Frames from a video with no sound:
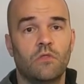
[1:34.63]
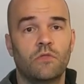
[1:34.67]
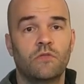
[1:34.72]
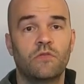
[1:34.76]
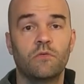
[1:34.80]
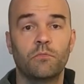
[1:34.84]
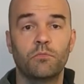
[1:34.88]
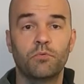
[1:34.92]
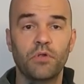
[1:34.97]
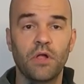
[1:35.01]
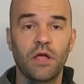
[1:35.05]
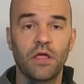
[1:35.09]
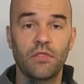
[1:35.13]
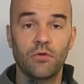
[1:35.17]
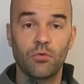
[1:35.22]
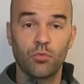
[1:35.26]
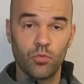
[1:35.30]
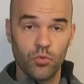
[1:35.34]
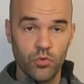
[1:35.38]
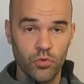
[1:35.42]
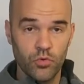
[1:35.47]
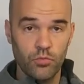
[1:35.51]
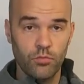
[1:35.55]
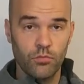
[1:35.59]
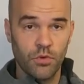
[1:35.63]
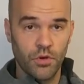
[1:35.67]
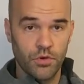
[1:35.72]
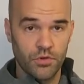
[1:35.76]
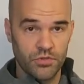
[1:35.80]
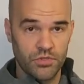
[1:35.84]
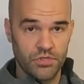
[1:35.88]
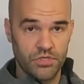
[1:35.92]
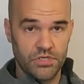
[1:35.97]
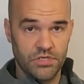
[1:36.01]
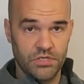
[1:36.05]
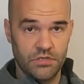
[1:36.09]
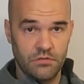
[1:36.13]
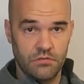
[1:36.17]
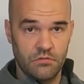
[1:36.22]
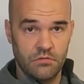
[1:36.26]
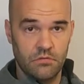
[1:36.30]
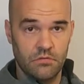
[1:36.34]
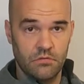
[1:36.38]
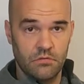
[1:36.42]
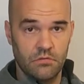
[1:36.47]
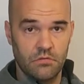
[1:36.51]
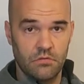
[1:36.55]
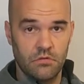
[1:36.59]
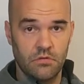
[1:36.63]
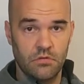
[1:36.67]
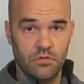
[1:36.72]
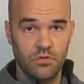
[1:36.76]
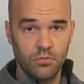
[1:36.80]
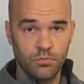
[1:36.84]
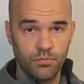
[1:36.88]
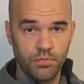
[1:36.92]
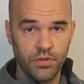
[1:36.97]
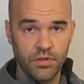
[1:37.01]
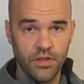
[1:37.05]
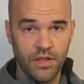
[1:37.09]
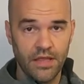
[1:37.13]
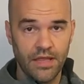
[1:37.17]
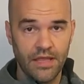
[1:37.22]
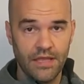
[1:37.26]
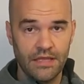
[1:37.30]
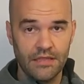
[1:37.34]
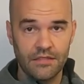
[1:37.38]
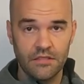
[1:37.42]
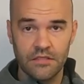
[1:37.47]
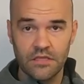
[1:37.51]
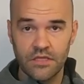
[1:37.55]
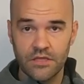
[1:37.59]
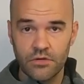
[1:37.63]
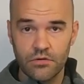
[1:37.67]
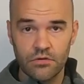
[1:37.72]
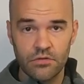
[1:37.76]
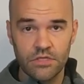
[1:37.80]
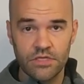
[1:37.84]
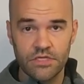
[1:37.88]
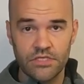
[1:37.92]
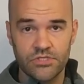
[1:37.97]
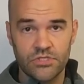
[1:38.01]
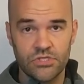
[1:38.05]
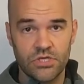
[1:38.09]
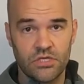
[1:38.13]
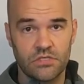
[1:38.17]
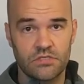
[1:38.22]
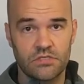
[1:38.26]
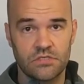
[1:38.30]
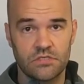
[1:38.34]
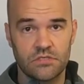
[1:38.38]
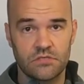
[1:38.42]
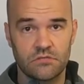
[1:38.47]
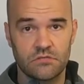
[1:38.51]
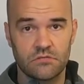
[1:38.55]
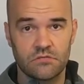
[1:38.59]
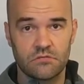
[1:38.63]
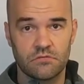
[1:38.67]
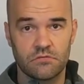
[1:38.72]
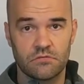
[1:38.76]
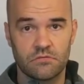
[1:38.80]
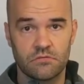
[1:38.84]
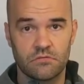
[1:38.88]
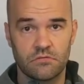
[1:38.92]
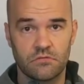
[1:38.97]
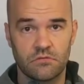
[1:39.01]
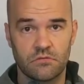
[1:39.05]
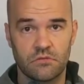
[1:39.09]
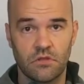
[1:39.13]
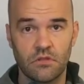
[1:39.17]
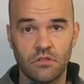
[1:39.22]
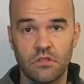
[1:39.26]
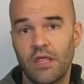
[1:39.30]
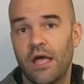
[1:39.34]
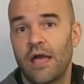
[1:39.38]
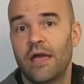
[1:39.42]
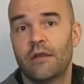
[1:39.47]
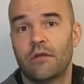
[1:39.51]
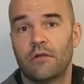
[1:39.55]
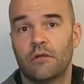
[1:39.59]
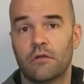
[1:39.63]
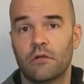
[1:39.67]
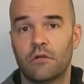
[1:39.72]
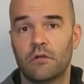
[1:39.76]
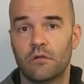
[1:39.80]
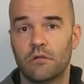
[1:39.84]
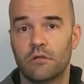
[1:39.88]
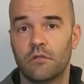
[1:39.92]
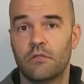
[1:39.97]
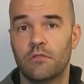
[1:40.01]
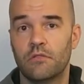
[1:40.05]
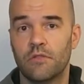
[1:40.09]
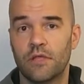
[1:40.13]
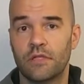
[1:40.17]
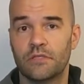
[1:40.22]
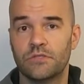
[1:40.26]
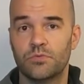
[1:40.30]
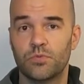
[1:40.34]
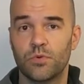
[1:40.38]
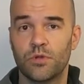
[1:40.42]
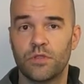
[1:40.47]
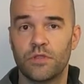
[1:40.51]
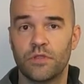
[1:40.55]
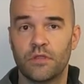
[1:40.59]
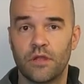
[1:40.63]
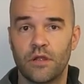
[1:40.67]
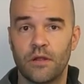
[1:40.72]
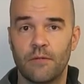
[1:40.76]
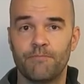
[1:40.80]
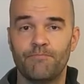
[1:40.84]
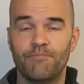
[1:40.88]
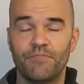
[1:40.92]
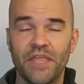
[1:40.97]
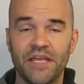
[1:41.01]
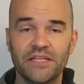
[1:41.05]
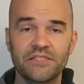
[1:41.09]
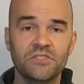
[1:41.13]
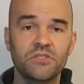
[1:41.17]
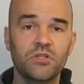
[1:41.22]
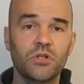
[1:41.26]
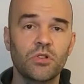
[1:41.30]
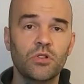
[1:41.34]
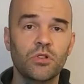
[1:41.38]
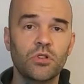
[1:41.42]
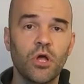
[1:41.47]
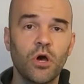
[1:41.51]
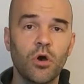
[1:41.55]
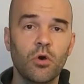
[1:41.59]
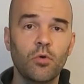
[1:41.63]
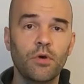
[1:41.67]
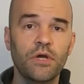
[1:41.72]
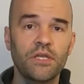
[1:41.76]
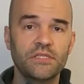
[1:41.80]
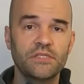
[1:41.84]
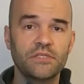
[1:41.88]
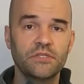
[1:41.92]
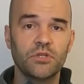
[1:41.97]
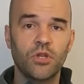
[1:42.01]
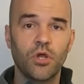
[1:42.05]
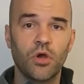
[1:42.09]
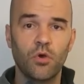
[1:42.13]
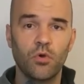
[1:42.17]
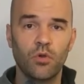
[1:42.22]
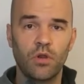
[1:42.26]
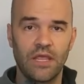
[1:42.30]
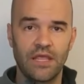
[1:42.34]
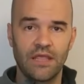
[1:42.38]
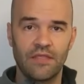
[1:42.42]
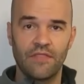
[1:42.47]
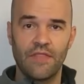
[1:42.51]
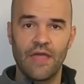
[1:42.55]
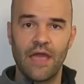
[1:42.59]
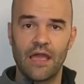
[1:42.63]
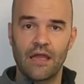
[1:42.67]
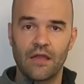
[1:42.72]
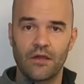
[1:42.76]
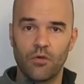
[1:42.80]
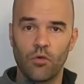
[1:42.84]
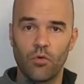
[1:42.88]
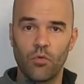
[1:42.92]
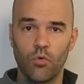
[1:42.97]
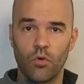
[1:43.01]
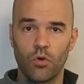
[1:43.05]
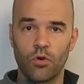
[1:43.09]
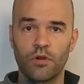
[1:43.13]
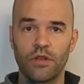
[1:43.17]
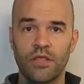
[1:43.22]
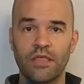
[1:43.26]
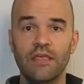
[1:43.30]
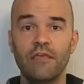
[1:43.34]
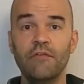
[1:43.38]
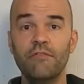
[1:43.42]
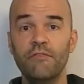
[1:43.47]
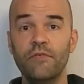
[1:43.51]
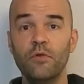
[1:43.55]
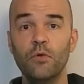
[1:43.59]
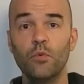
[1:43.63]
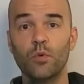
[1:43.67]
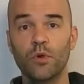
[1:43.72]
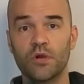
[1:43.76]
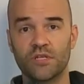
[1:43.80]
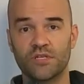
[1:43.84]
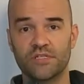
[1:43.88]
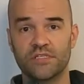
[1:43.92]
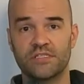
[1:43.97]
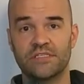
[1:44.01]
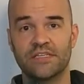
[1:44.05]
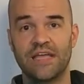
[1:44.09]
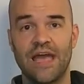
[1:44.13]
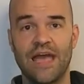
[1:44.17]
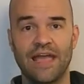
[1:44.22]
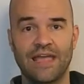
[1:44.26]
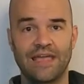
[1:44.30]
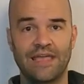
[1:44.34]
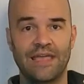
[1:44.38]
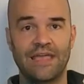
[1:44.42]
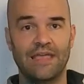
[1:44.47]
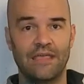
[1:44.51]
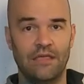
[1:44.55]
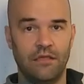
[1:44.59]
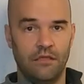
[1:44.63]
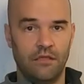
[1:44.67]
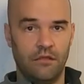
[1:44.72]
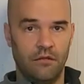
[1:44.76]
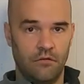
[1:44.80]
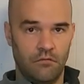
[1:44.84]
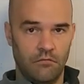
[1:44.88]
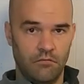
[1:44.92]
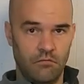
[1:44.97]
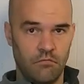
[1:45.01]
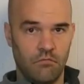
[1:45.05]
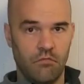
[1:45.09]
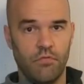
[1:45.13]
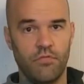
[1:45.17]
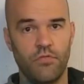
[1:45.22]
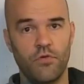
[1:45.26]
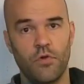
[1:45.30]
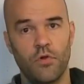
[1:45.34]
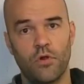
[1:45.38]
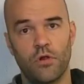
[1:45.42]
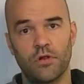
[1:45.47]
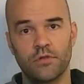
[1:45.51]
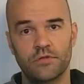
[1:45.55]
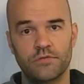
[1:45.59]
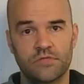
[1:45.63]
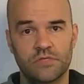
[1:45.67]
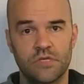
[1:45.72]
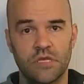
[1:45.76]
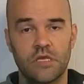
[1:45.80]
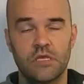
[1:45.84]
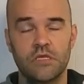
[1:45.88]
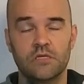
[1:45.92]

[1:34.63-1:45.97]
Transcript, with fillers: To play the root motion, you play literally just the letter that's written there. That's the lowest note in that chord if you were to stack it in thirds.